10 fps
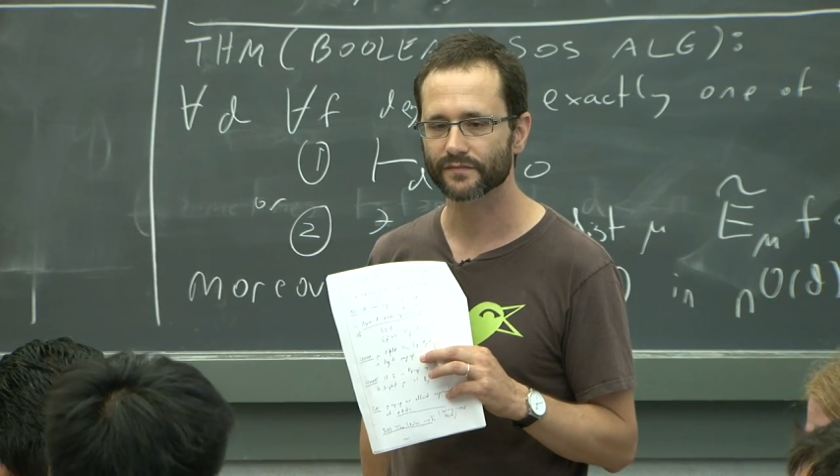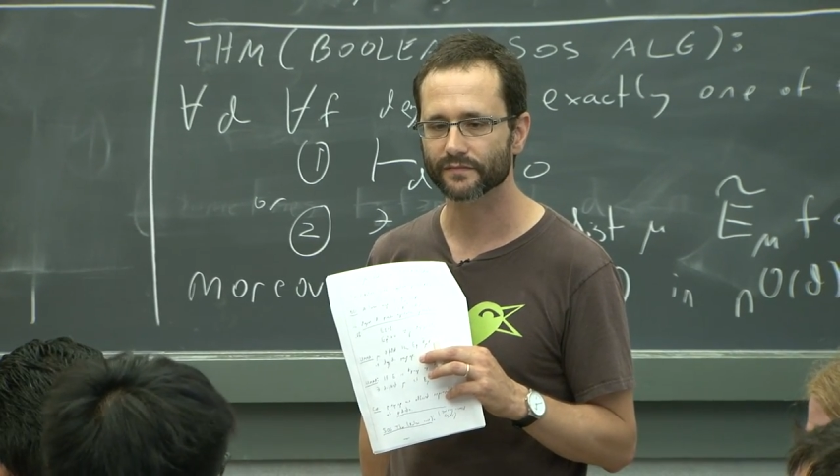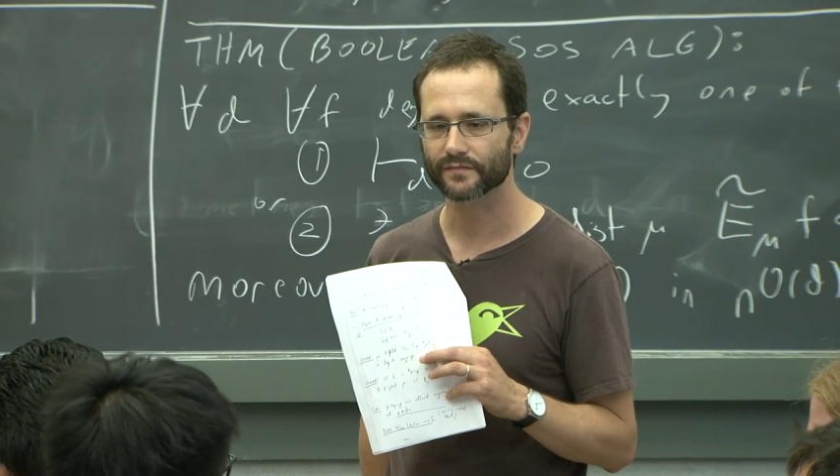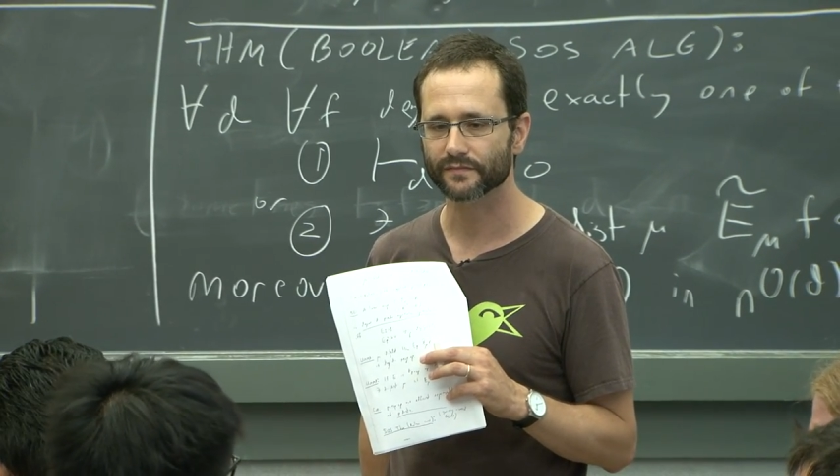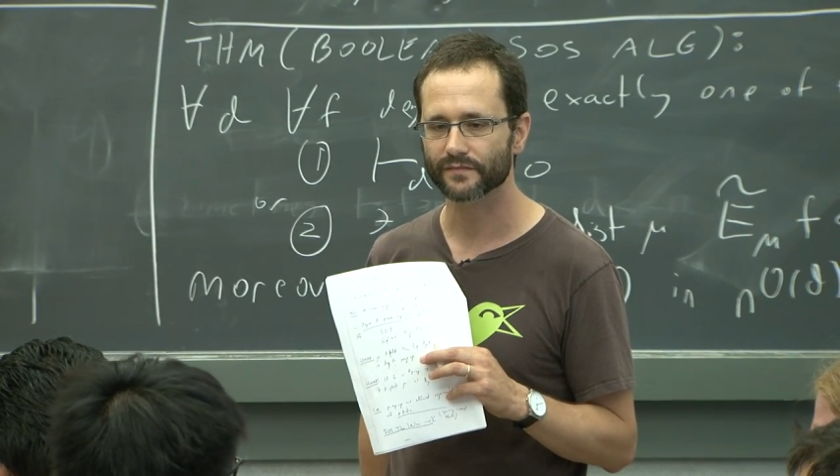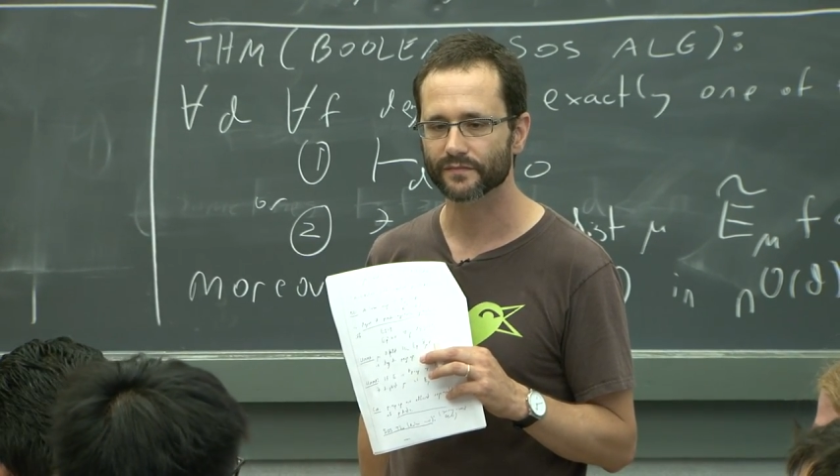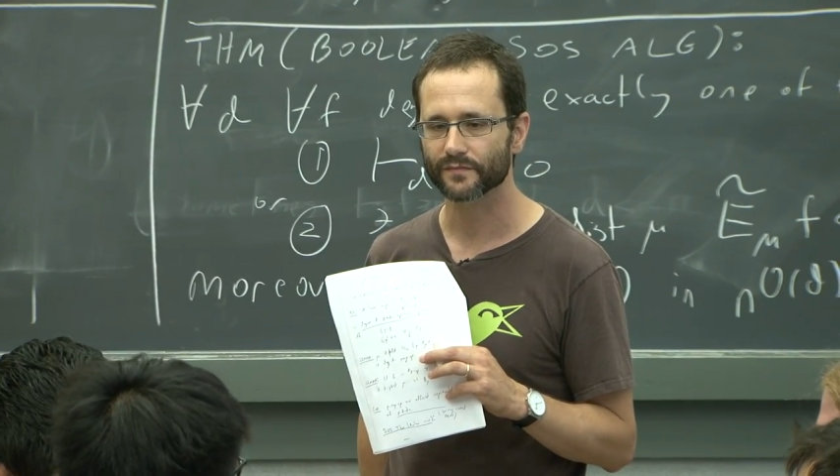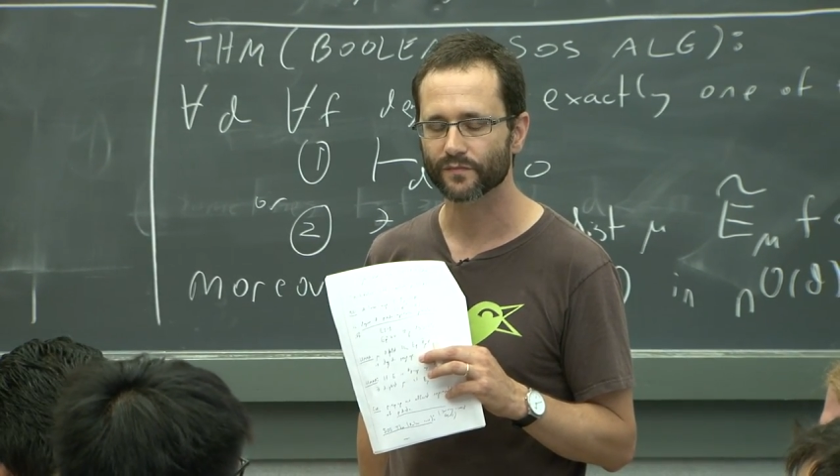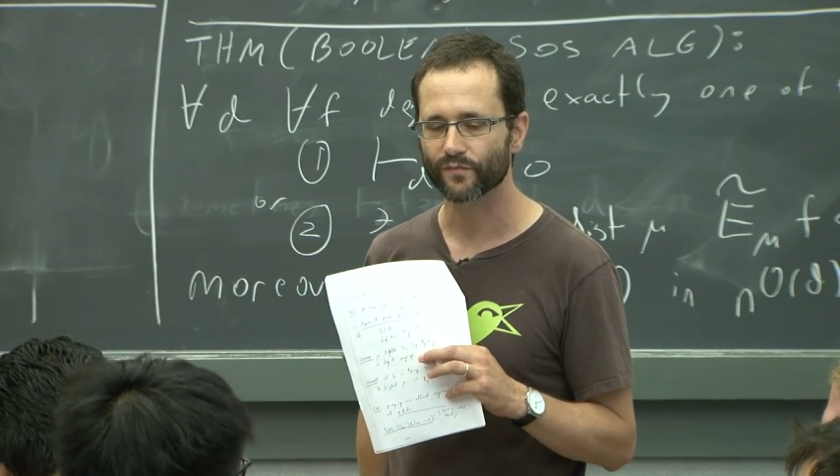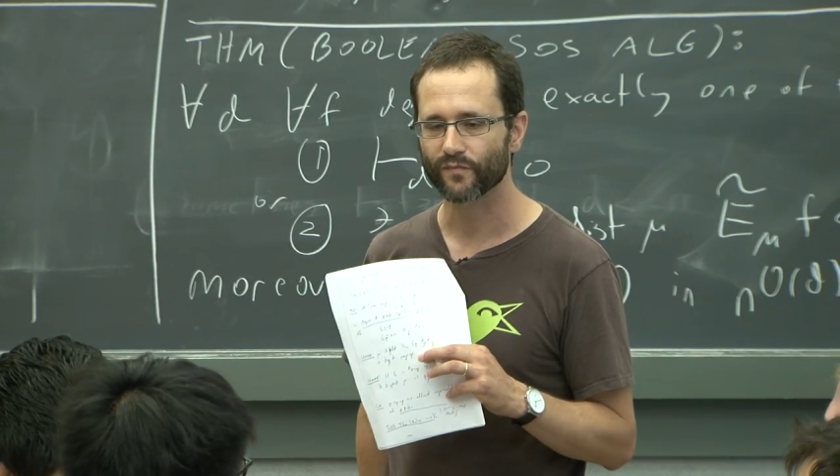or
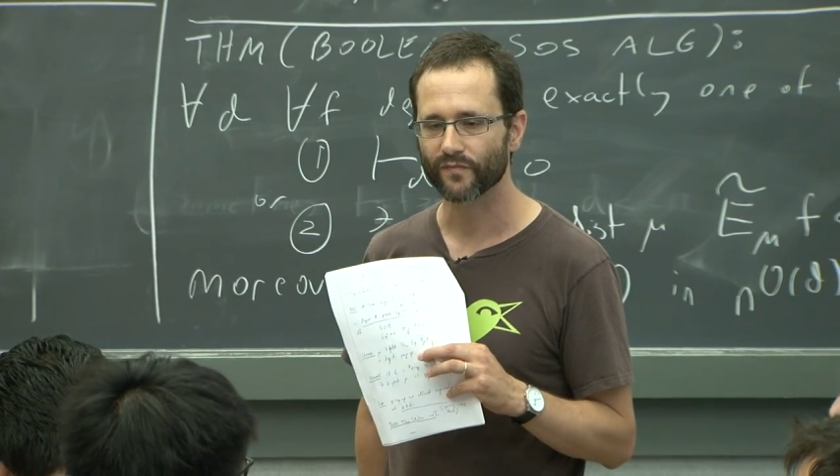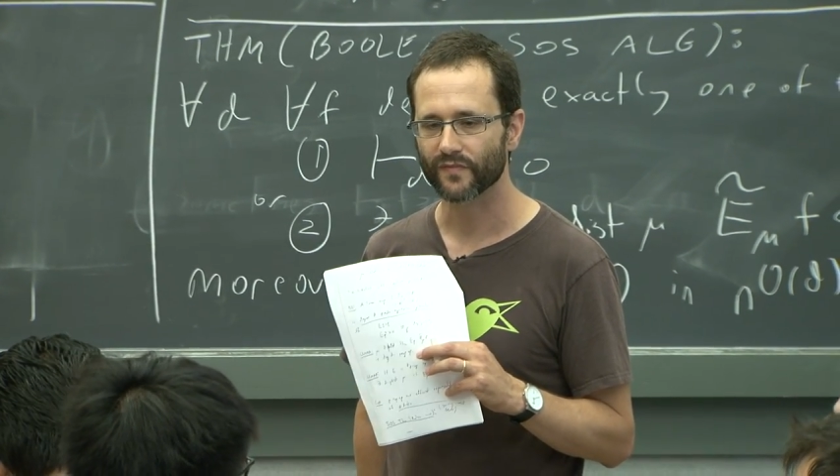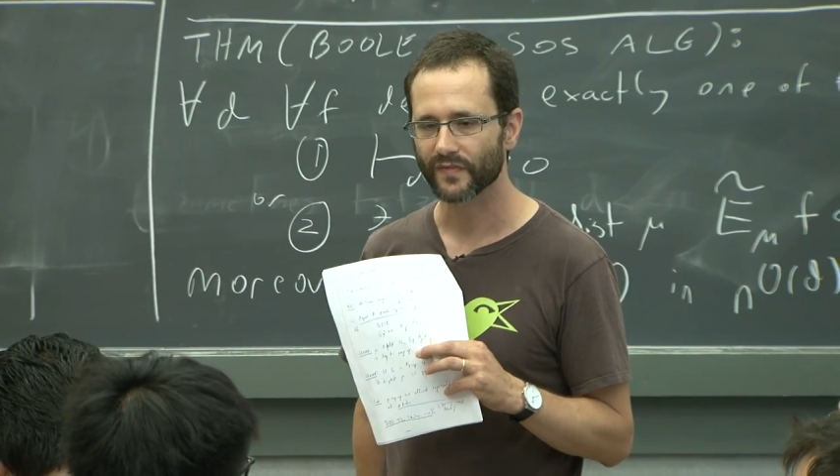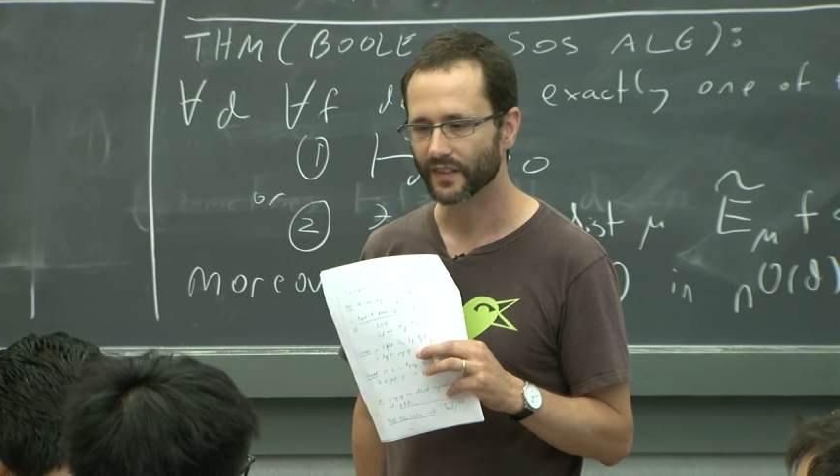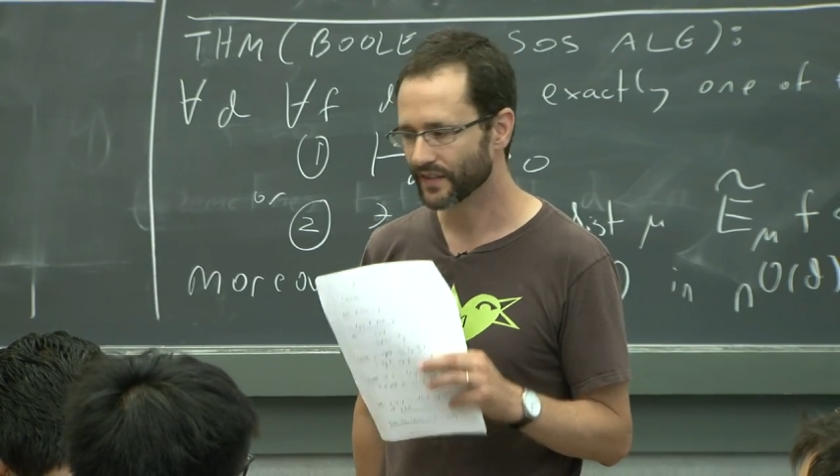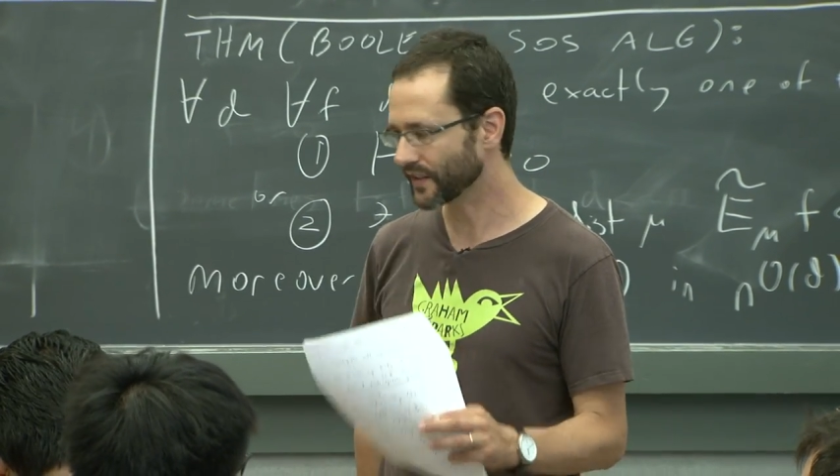pseudo distribution?